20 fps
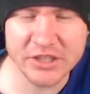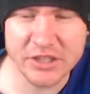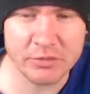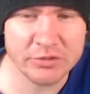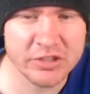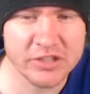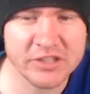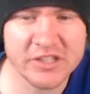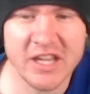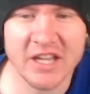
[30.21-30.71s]
I
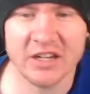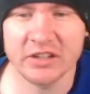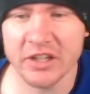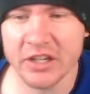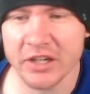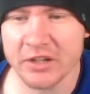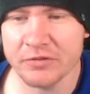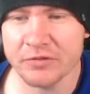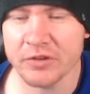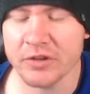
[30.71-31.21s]
was just kind of
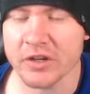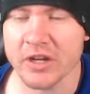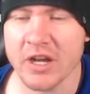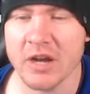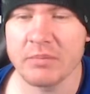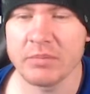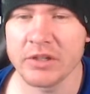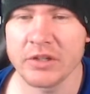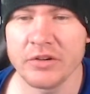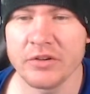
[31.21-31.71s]
looking for a
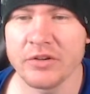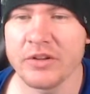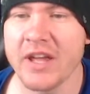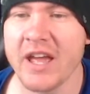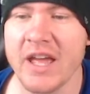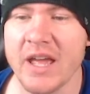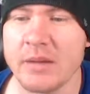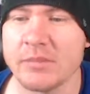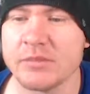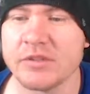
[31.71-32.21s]
couple of new
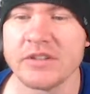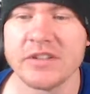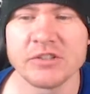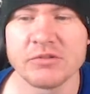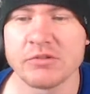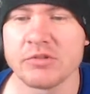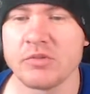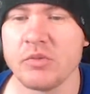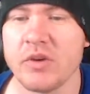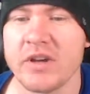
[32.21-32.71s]
games, and this
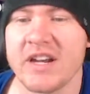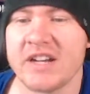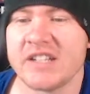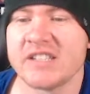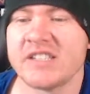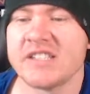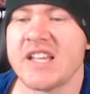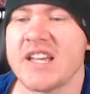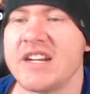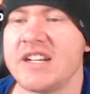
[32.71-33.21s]
was one I
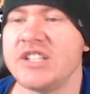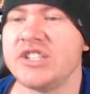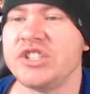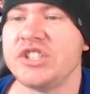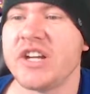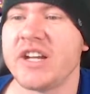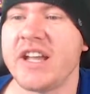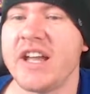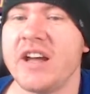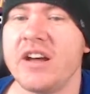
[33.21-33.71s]
decided to
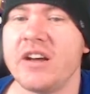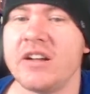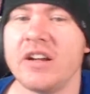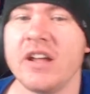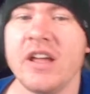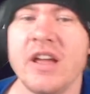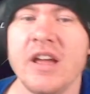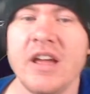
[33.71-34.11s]
check out.